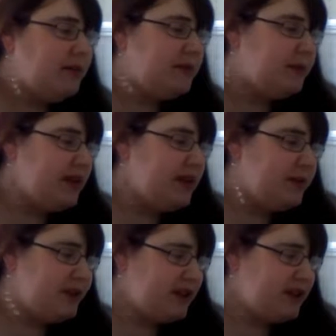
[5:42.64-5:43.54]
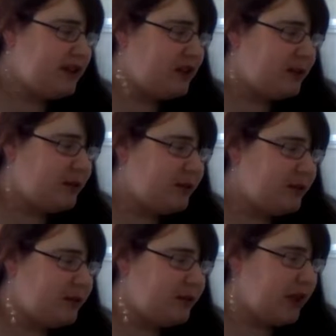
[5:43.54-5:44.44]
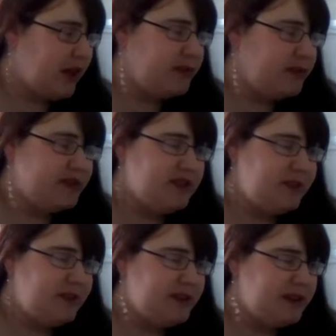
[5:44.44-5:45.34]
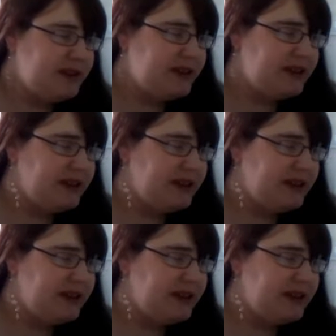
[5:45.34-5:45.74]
the peanut butter, um, it's £3.19.